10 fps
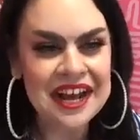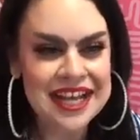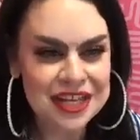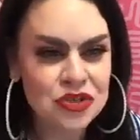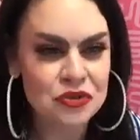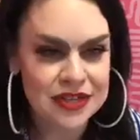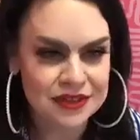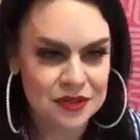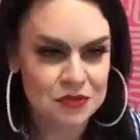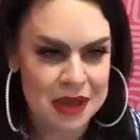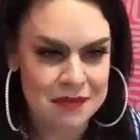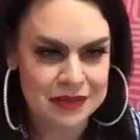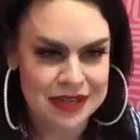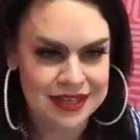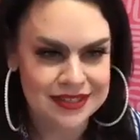entering those
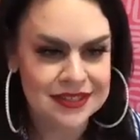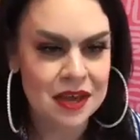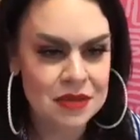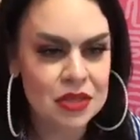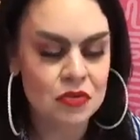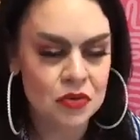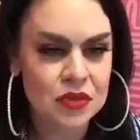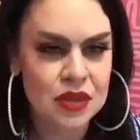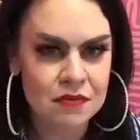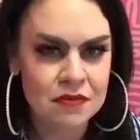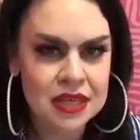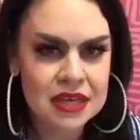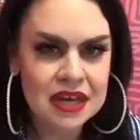pipelines, coming through them,